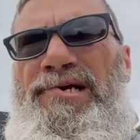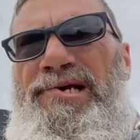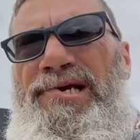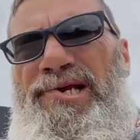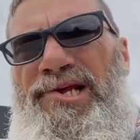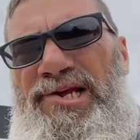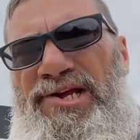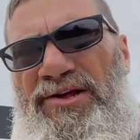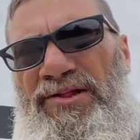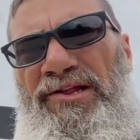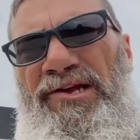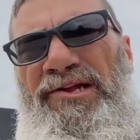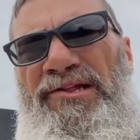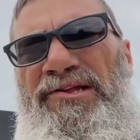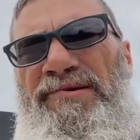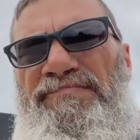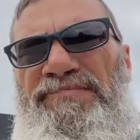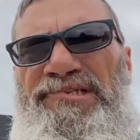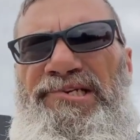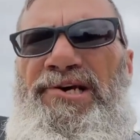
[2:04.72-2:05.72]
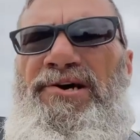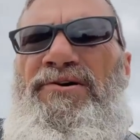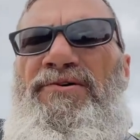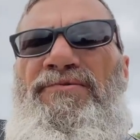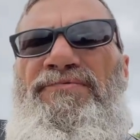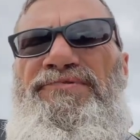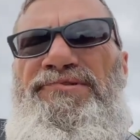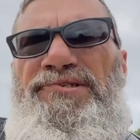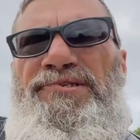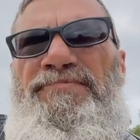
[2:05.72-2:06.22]
killing
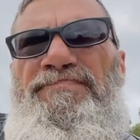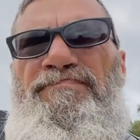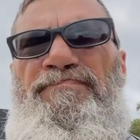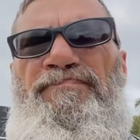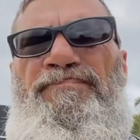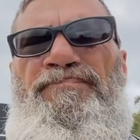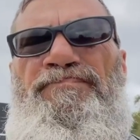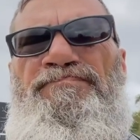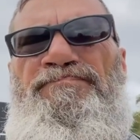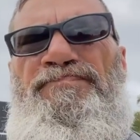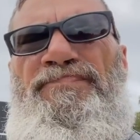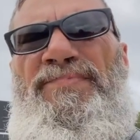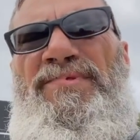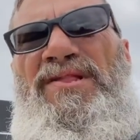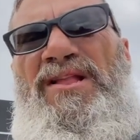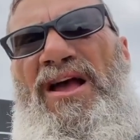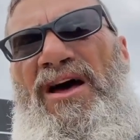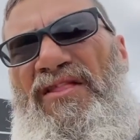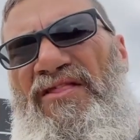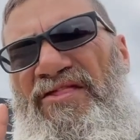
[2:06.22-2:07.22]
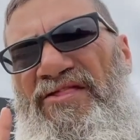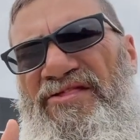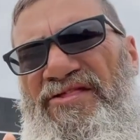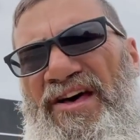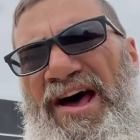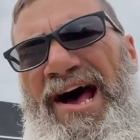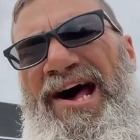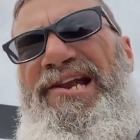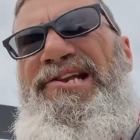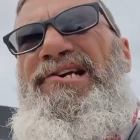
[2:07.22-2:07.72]
themselves.
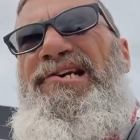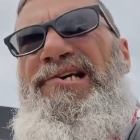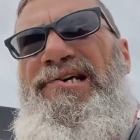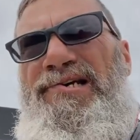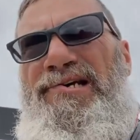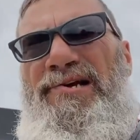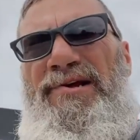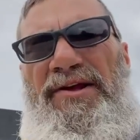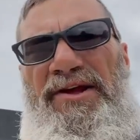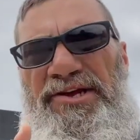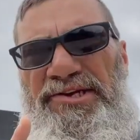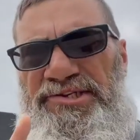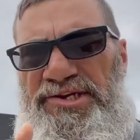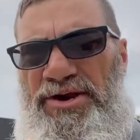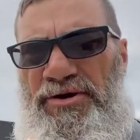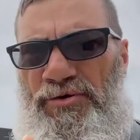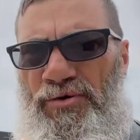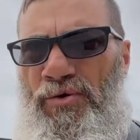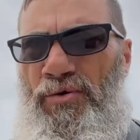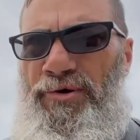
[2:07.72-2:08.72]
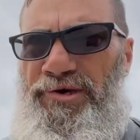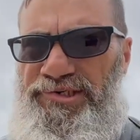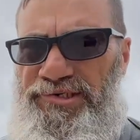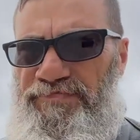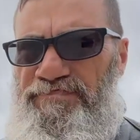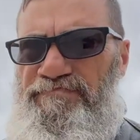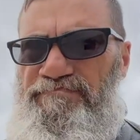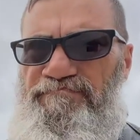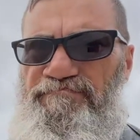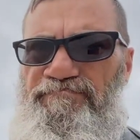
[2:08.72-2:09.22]
That is heroism.
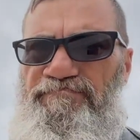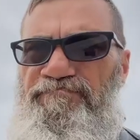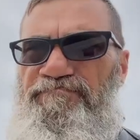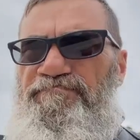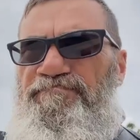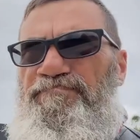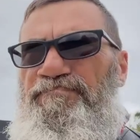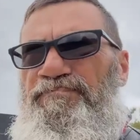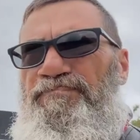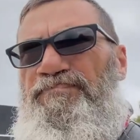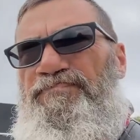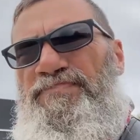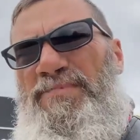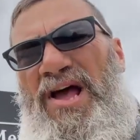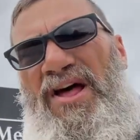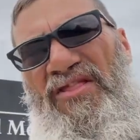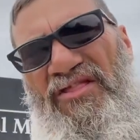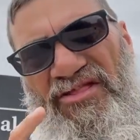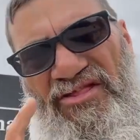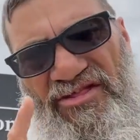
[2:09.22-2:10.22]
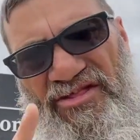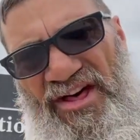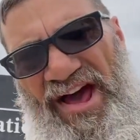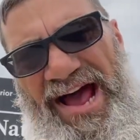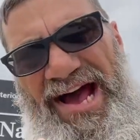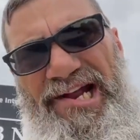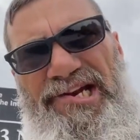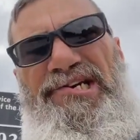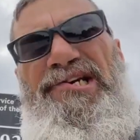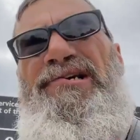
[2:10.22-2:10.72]

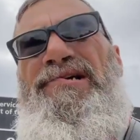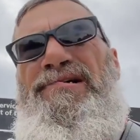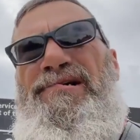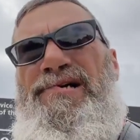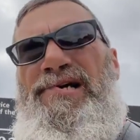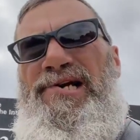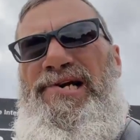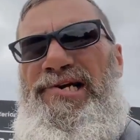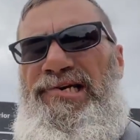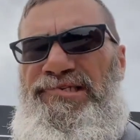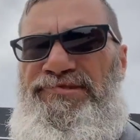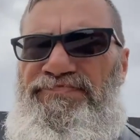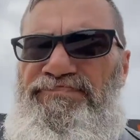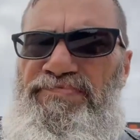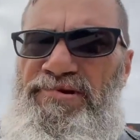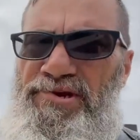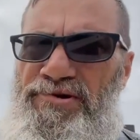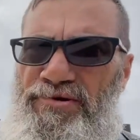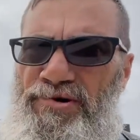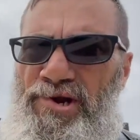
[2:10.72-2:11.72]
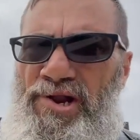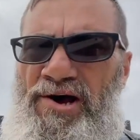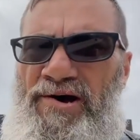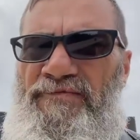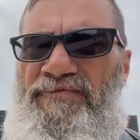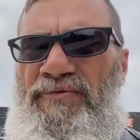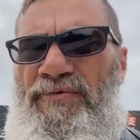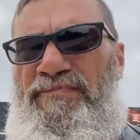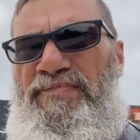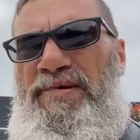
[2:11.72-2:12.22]
That is pure love
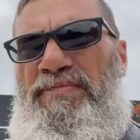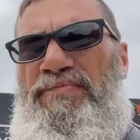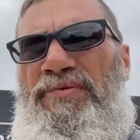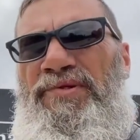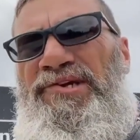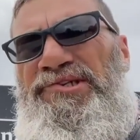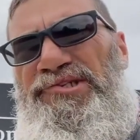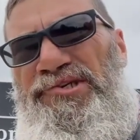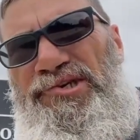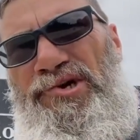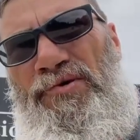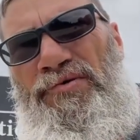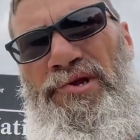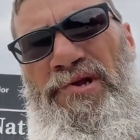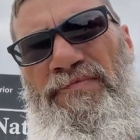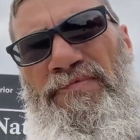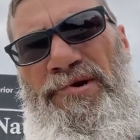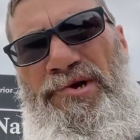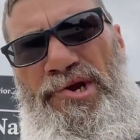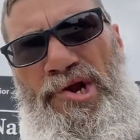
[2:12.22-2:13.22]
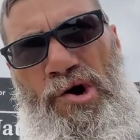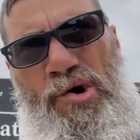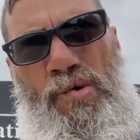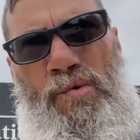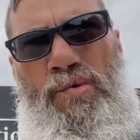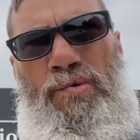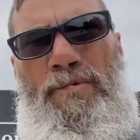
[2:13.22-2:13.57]
for people that you don't even know.